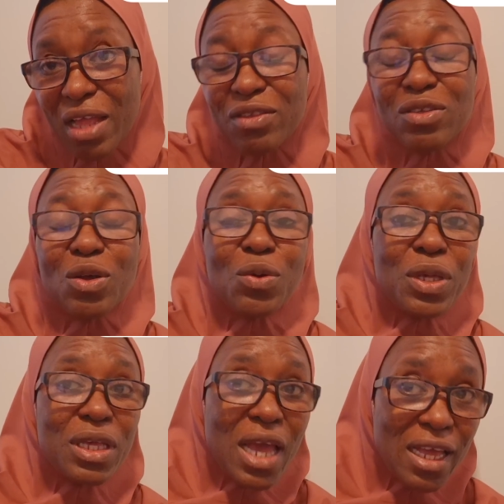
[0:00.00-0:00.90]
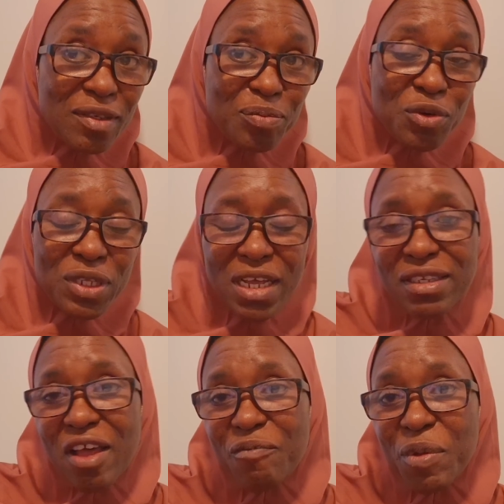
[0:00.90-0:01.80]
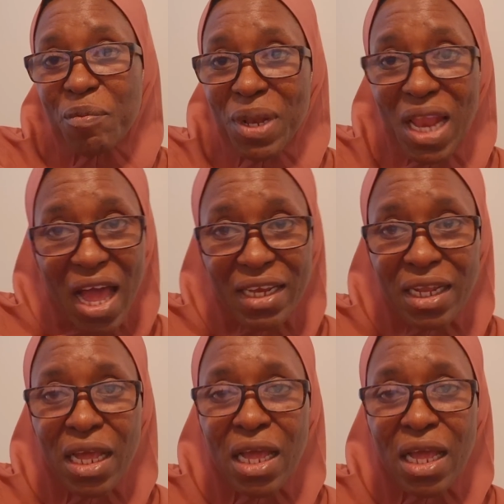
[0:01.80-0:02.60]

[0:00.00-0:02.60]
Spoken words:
And so, yes, protests have been planned.